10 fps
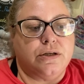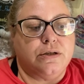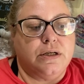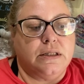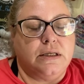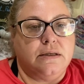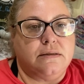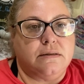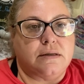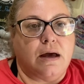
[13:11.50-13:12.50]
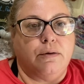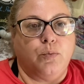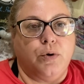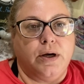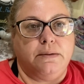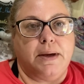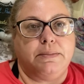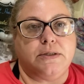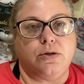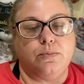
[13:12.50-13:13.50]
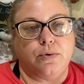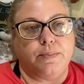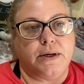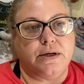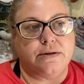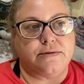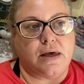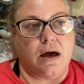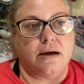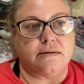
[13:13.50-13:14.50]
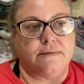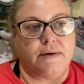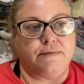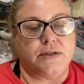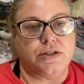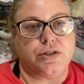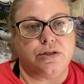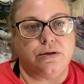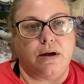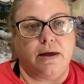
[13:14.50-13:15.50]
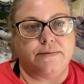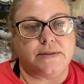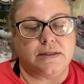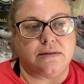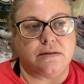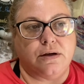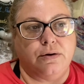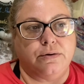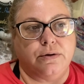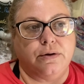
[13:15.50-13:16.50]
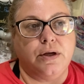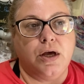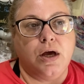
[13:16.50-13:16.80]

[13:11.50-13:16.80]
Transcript: at least one, maybe two more pair of socks. If I finish 2, I'll have 6 total.